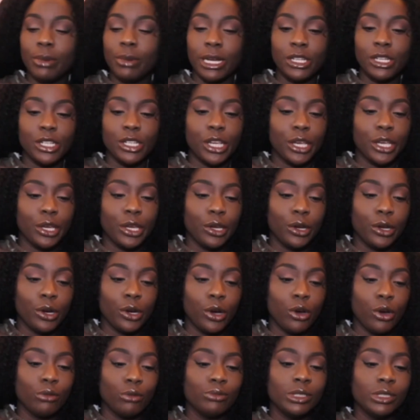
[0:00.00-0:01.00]
by
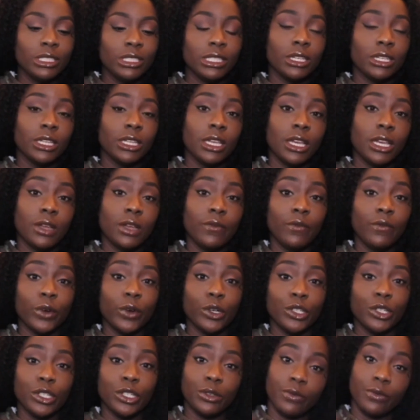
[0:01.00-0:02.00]
Shake-N-Go Brazilian
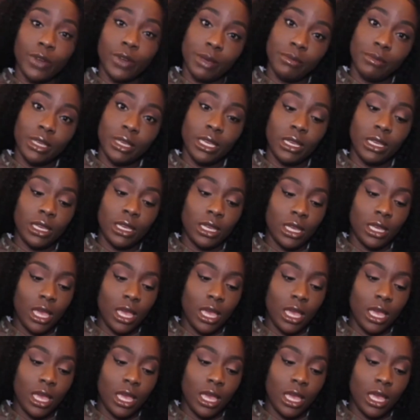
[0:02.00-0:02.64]
Virgin Remy,